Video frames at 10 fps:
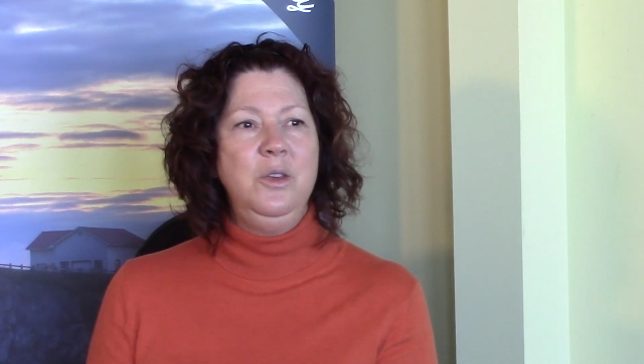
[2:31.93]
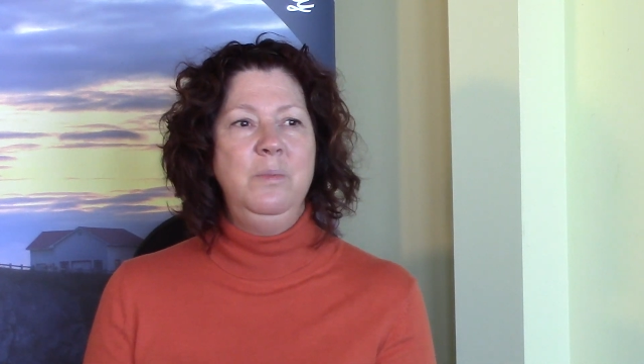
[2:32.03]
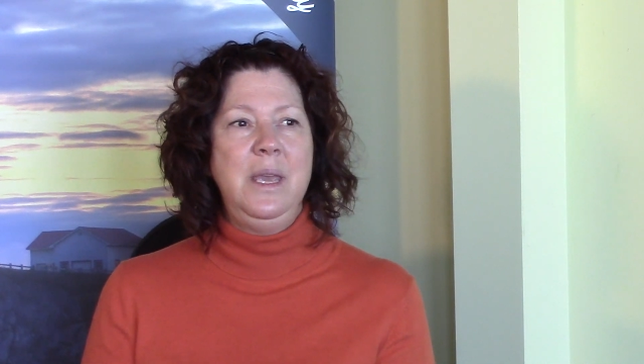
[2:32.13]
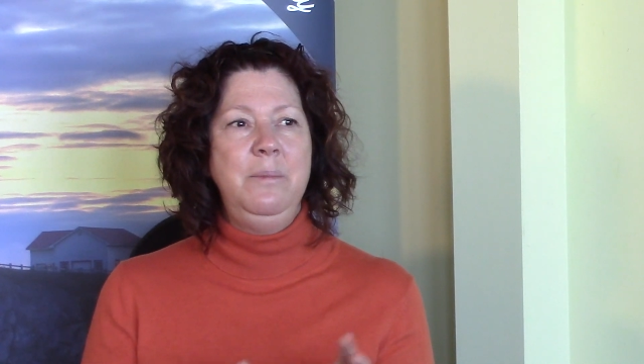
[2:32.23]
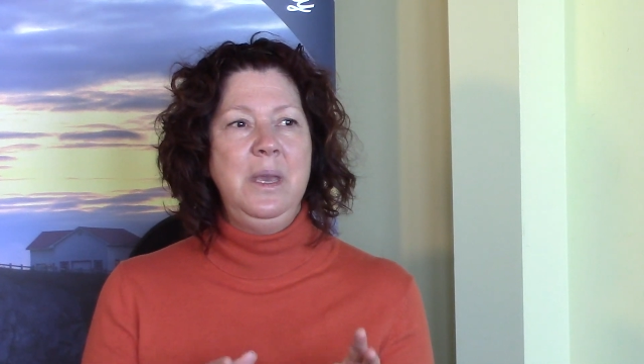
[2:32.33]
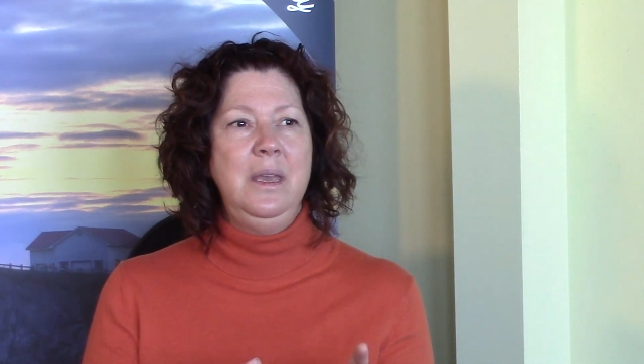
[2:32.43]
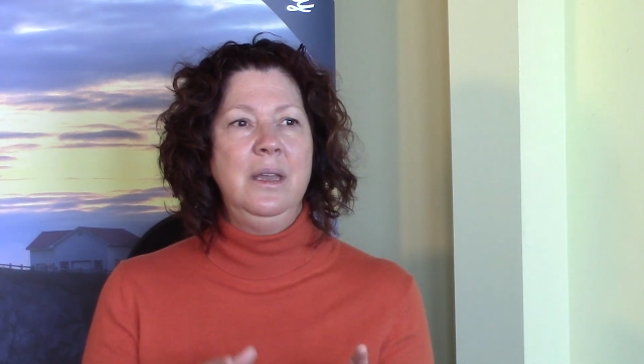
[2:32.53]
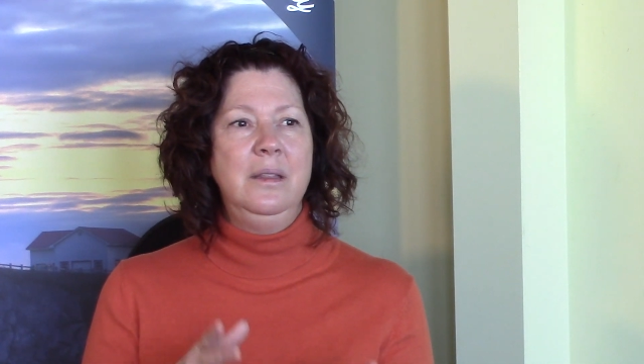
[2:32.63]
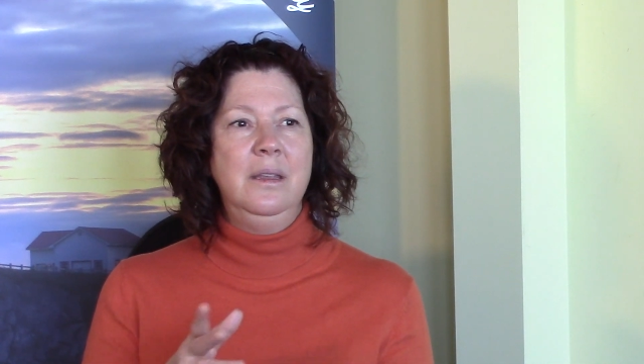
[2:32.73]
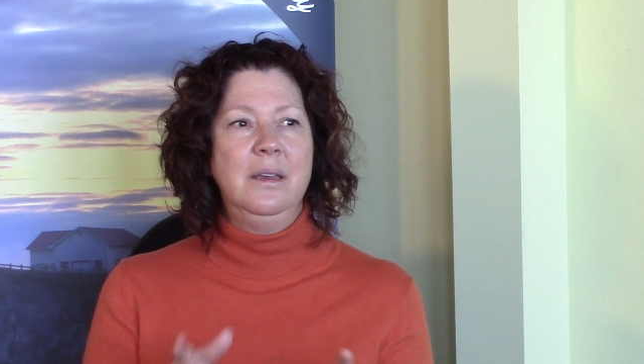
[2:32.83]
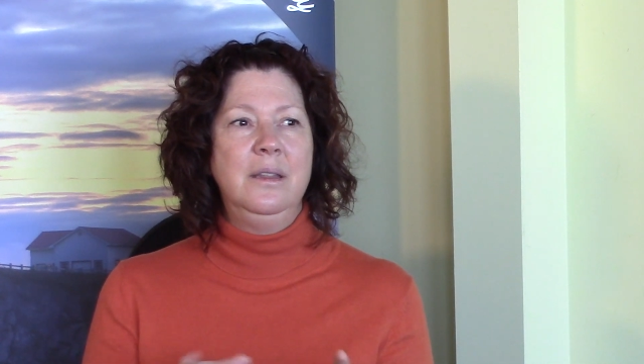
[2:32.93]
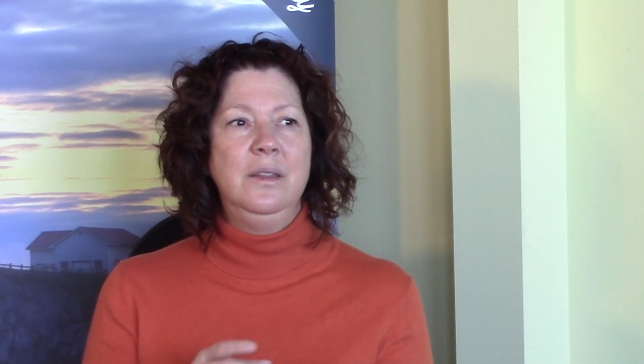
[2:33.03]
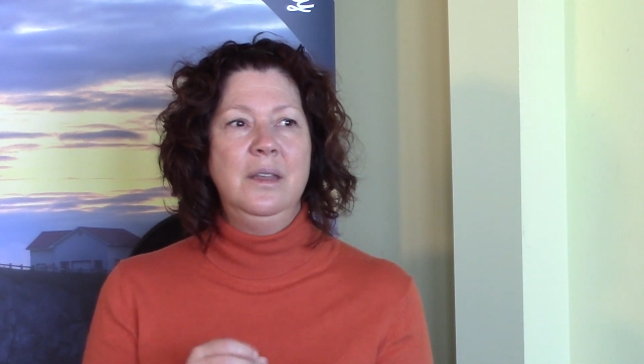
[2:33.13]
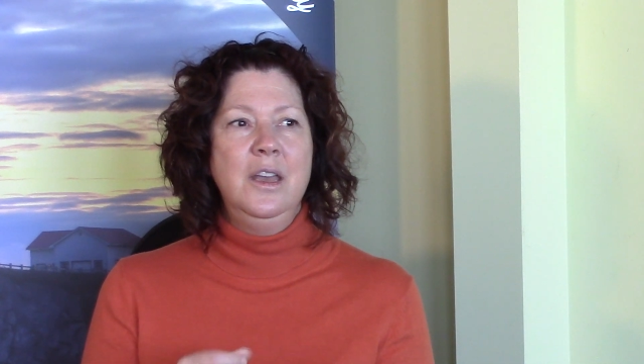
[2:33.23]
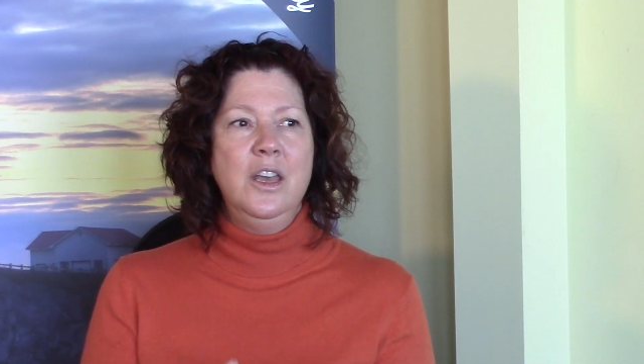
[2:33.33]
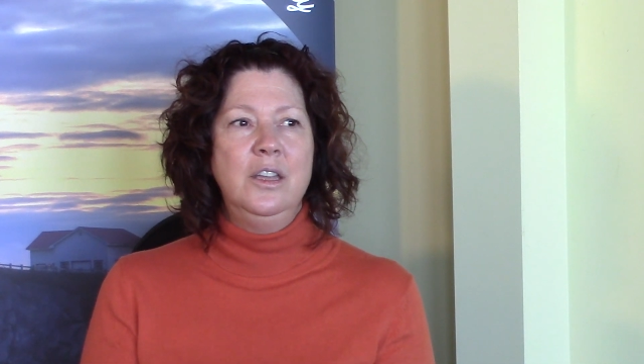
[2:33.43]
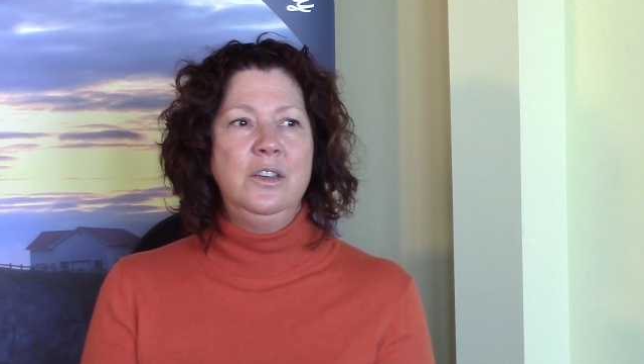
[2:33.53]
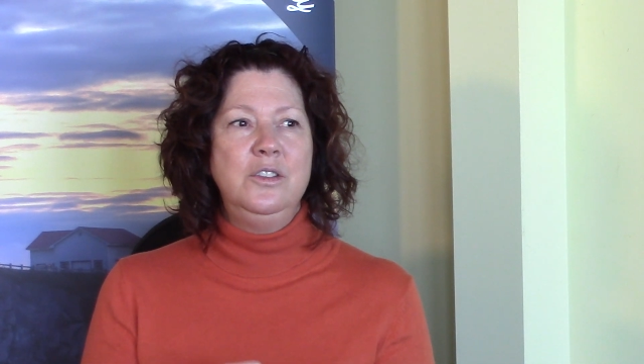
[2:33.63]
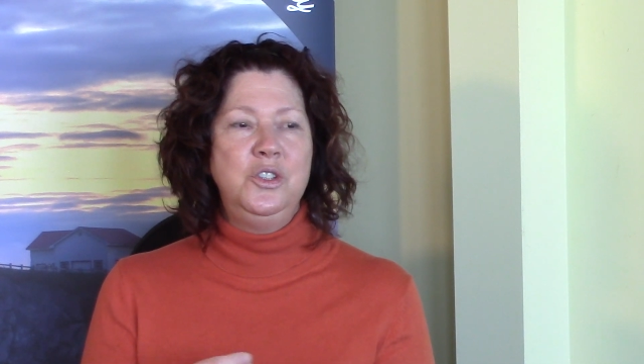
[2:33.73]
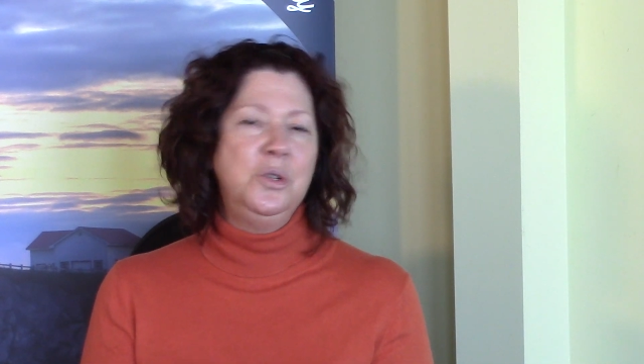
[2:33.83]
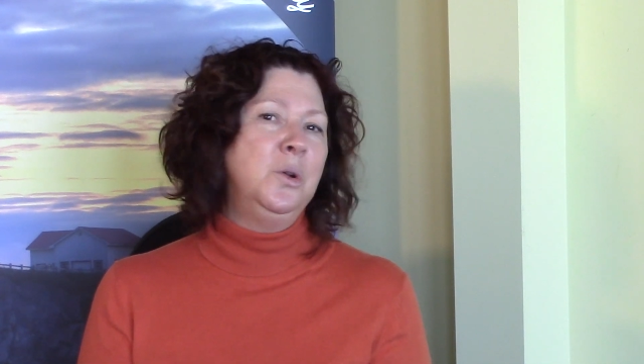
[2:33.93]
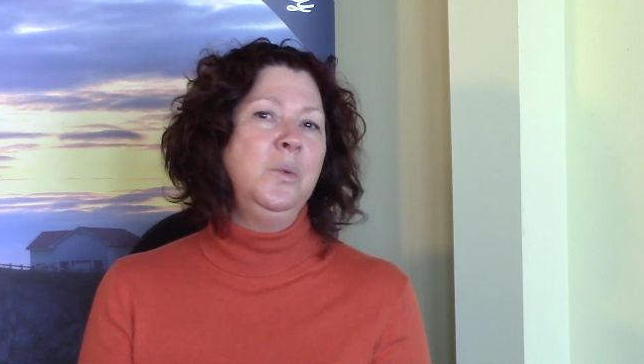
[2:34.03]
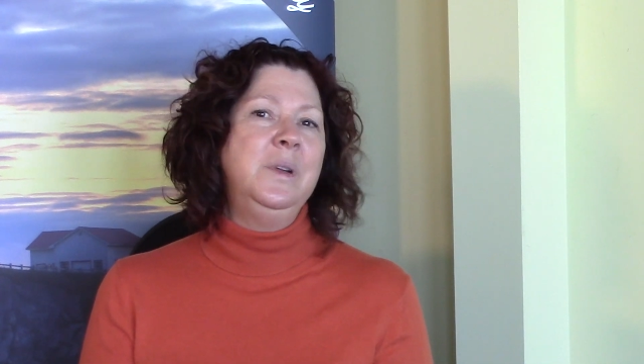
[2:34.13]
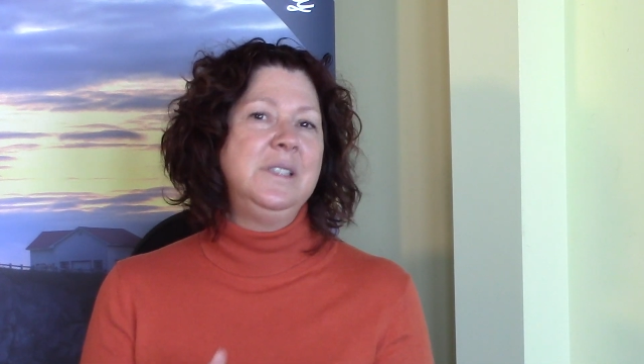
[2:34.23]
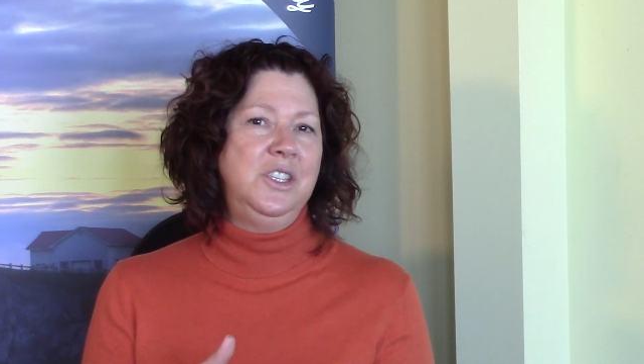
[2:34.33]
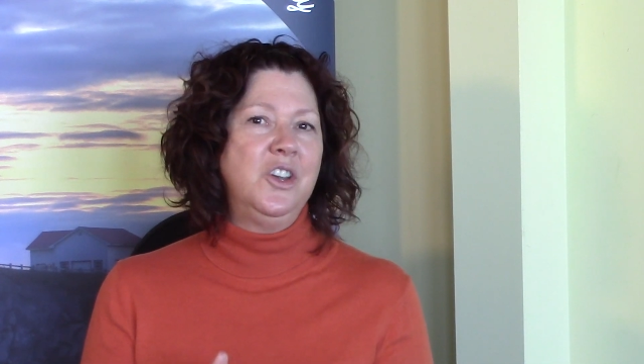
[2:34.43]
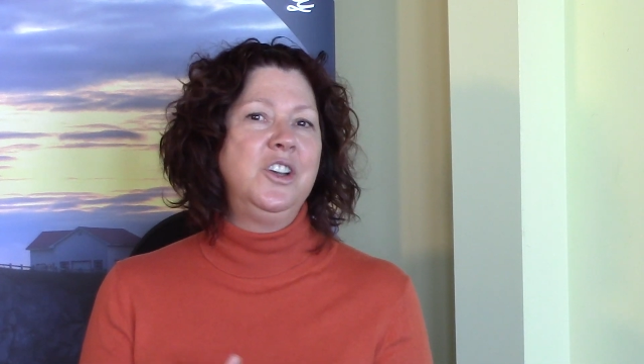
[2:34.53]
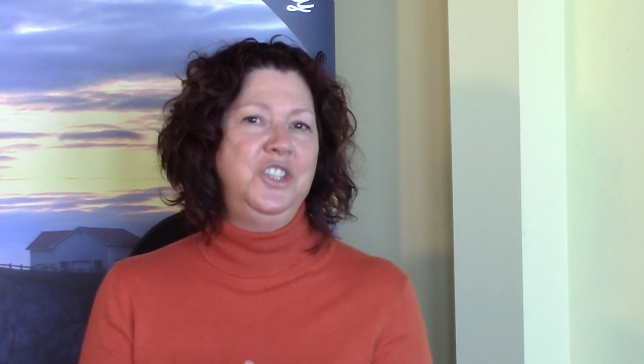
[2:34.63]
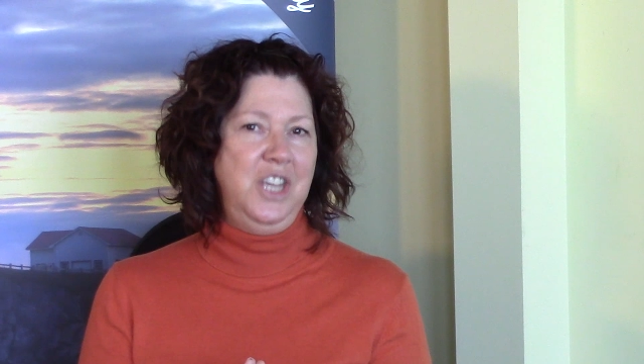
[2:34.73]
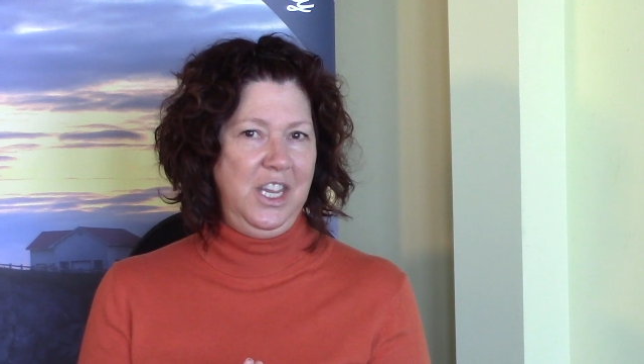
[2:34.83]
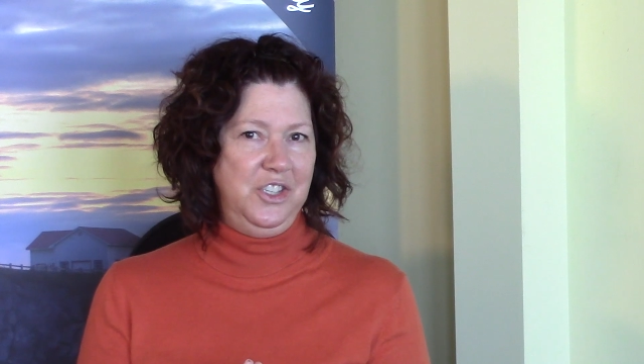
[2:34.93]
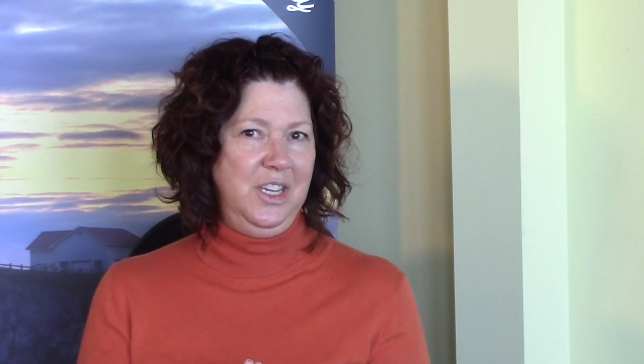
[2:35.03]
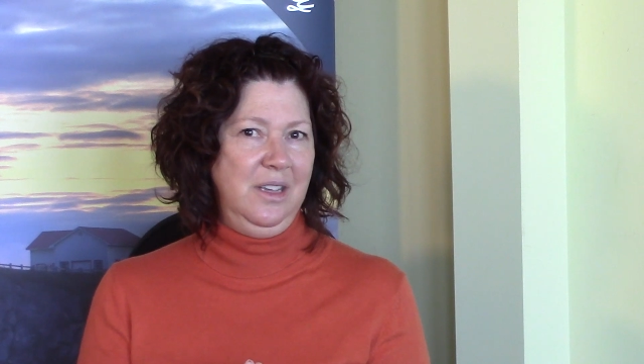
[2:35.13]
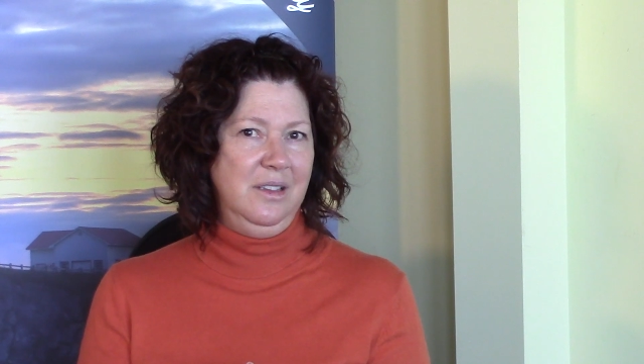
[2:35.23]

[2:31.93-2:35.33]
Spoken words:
your baby, the stool will start changing.